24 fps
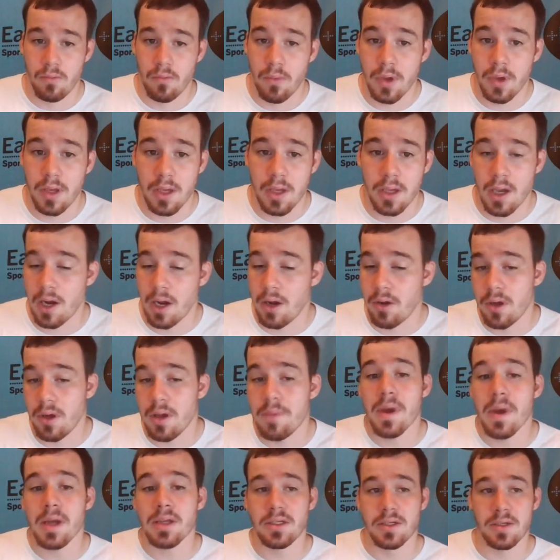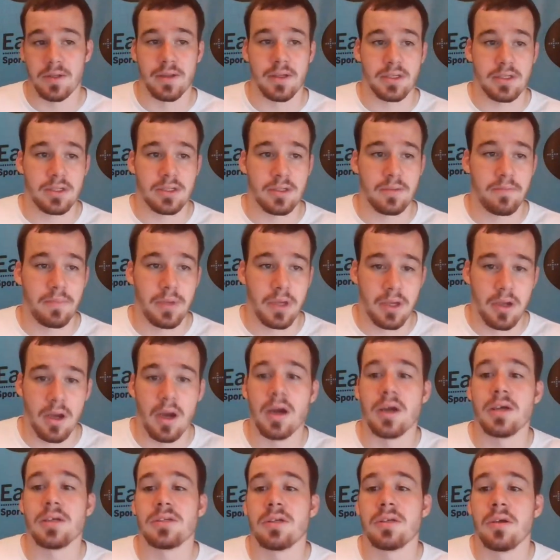I only mention this
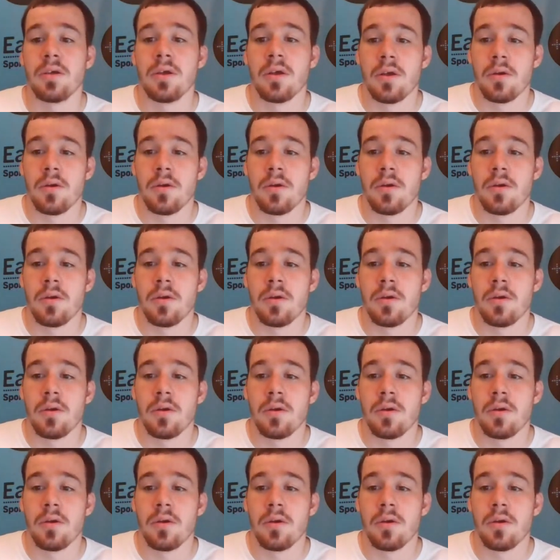because